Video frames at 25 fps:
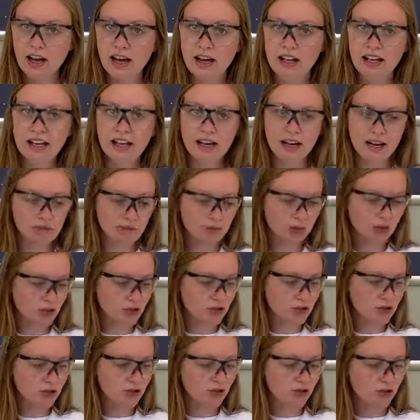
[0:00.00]
Again, I'm going
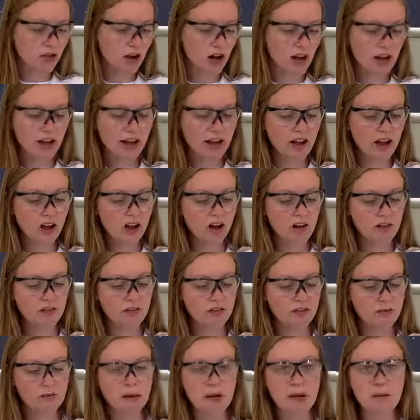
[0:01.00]
to dry
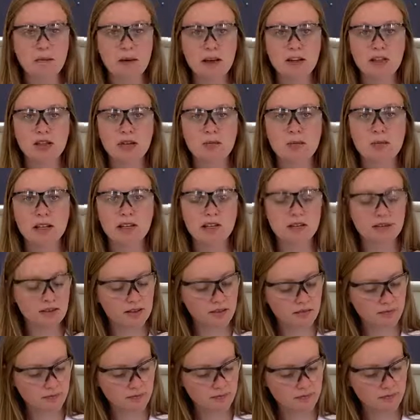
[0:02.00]
off my measurement.